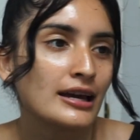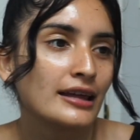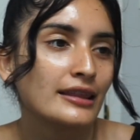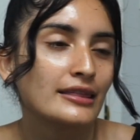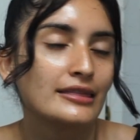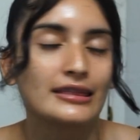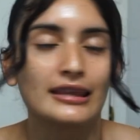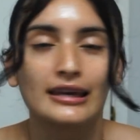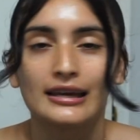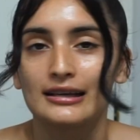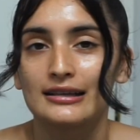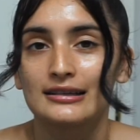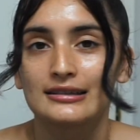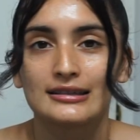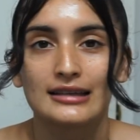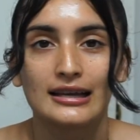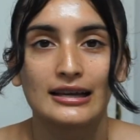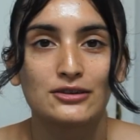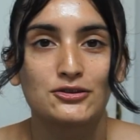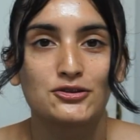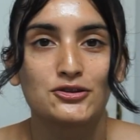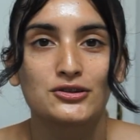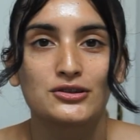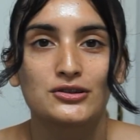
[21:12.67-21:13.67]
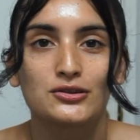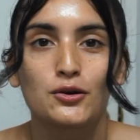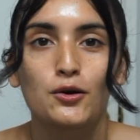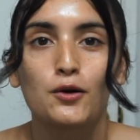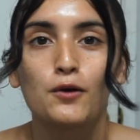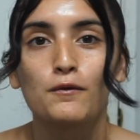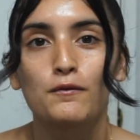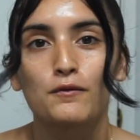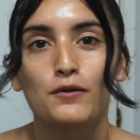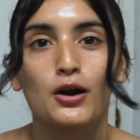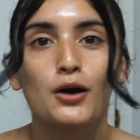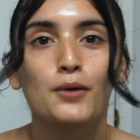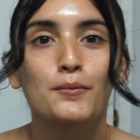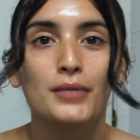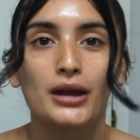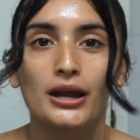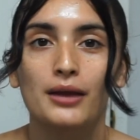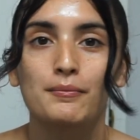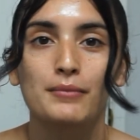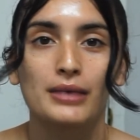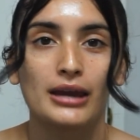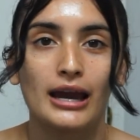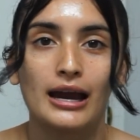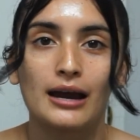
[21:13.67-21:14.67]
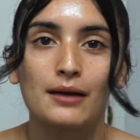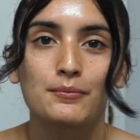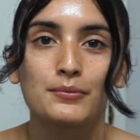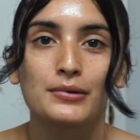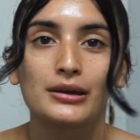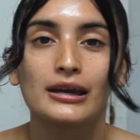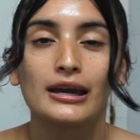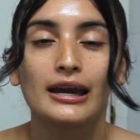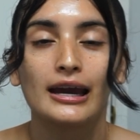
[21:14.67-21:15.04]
things that just overall make me happy.